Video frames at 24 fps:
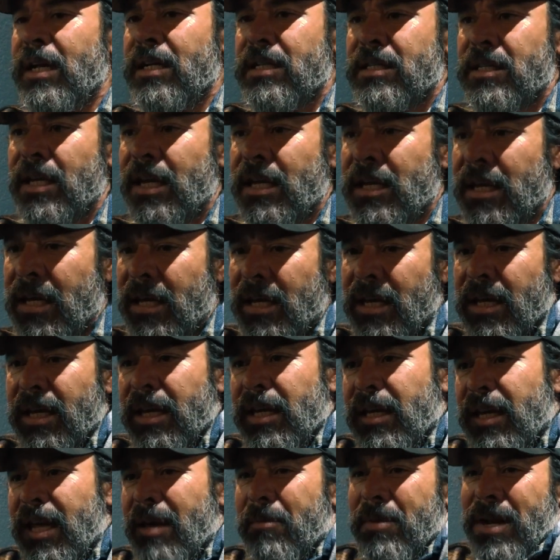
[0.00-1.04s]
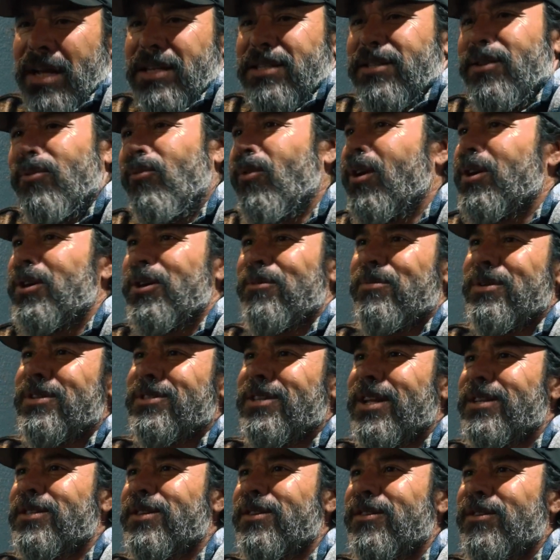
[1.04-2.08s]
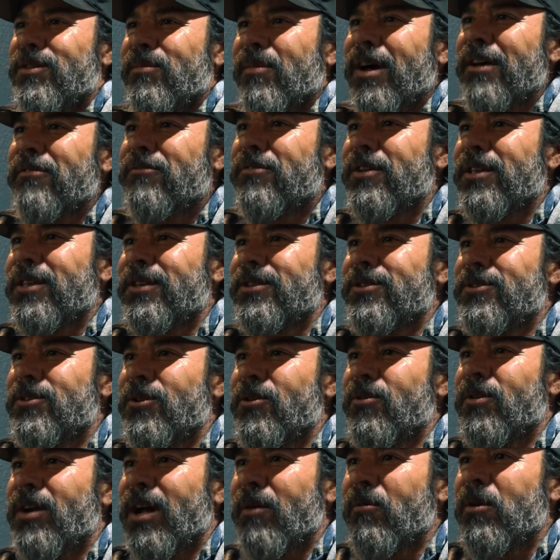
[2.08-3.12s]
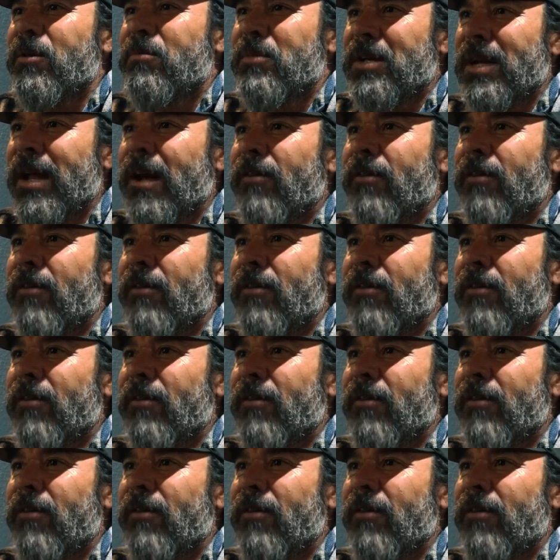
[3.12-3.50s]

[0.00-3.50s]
And it's like, yeah, but I still want you to be sensitive to my feelings too, and I want to be an